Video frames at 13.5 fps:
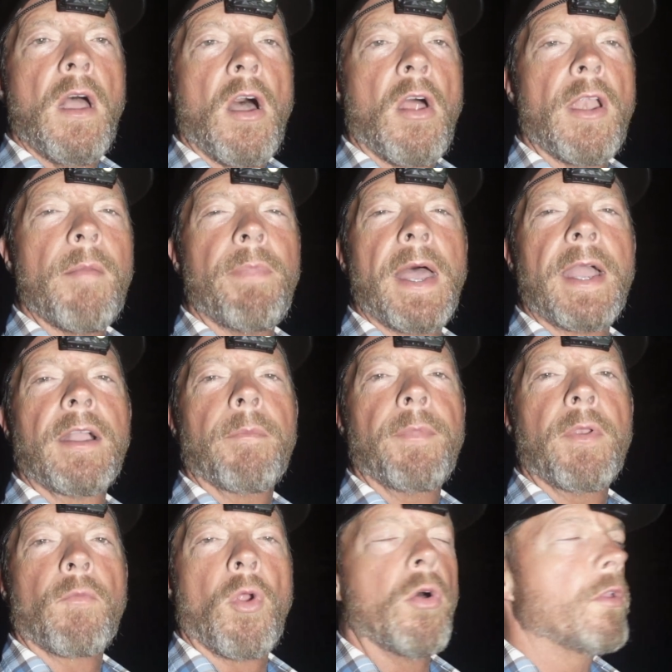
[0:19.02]
All right, I'm back up
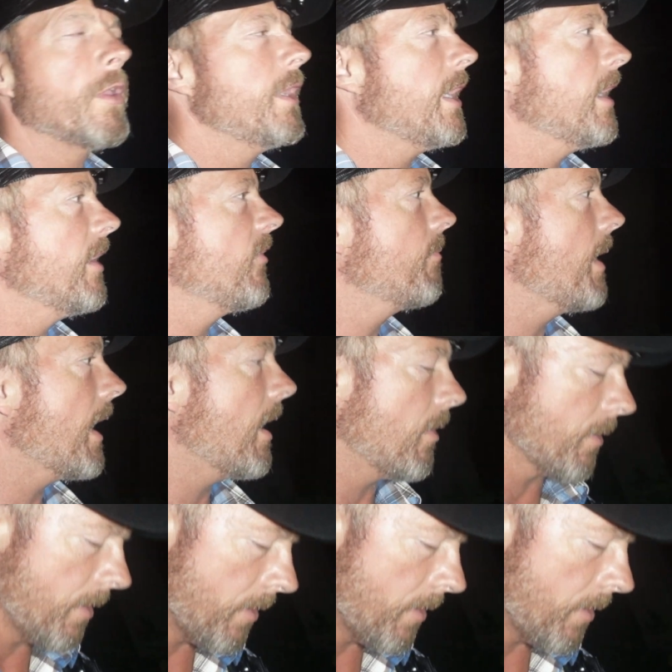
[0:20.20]
and rolling. It is about